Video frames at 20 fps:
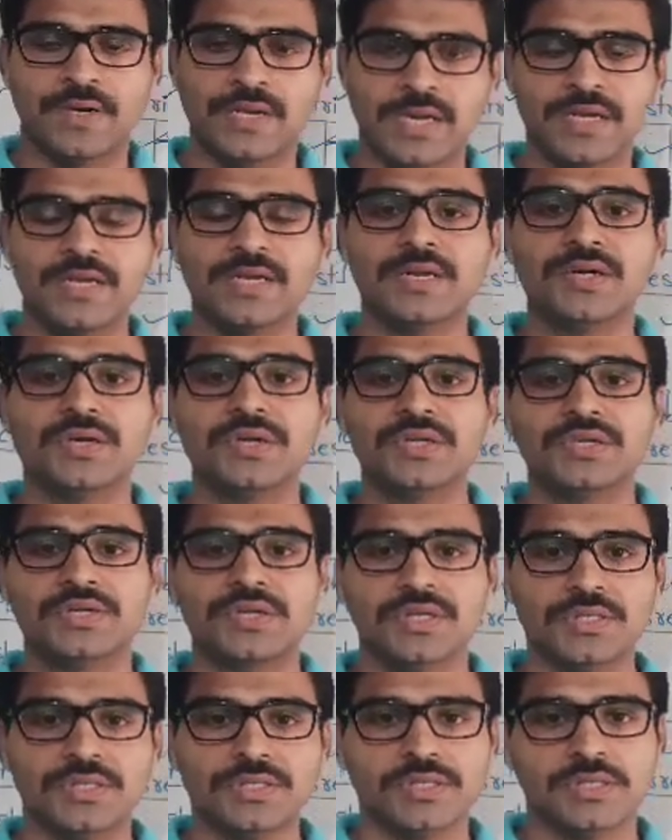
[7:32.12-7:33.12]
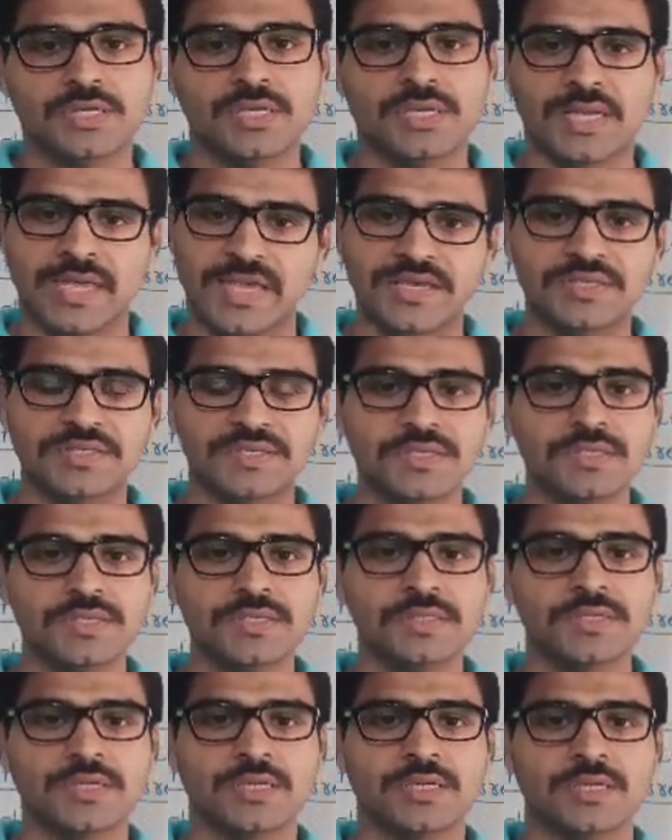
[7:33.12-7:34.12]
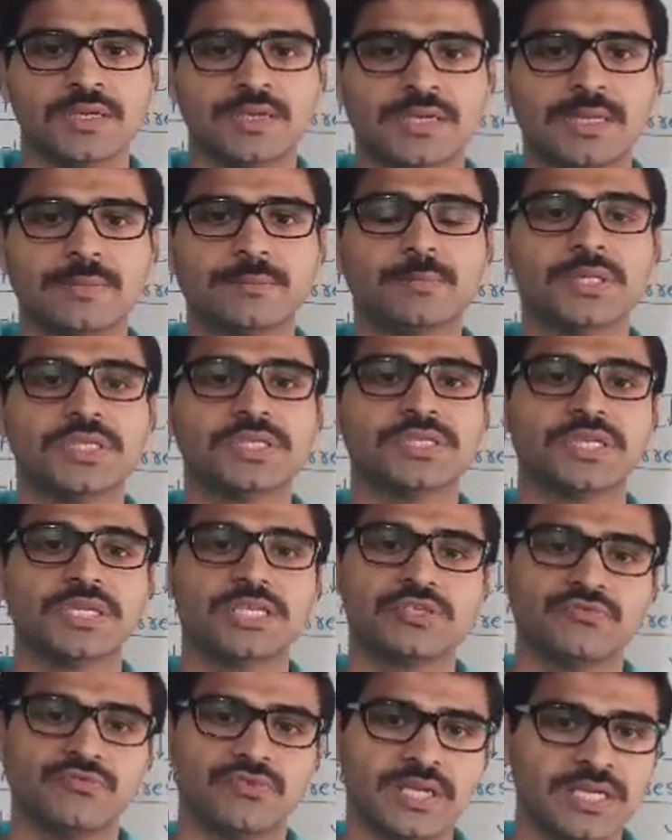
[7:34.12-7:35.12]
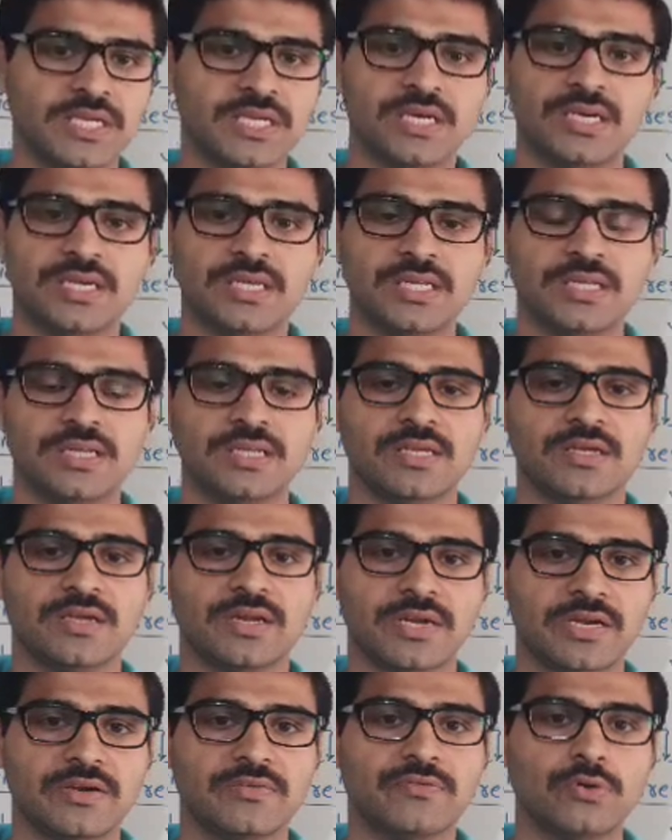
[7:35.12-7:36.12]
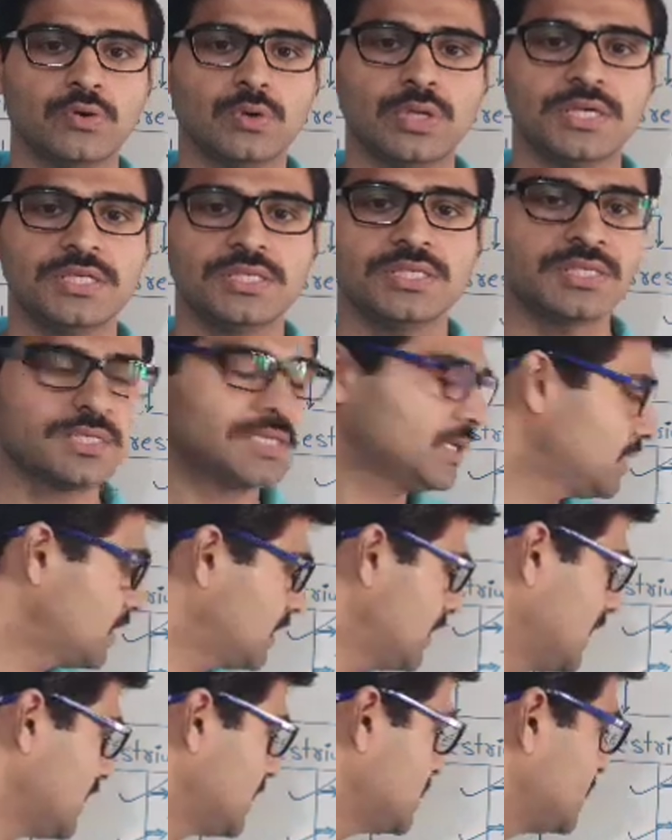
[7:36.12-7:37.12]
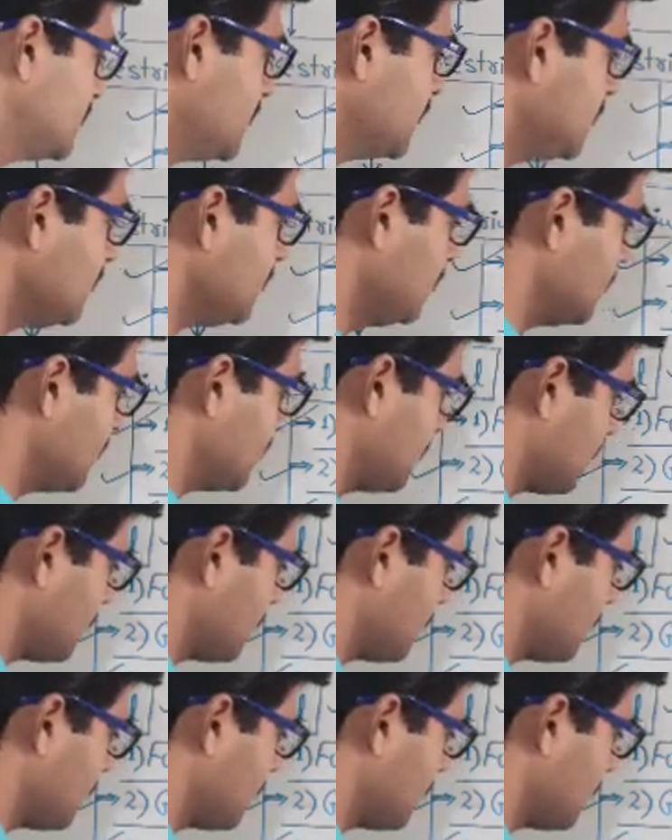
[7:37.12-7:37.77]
dry conditions exist. Temperature is very high, rainfall is less than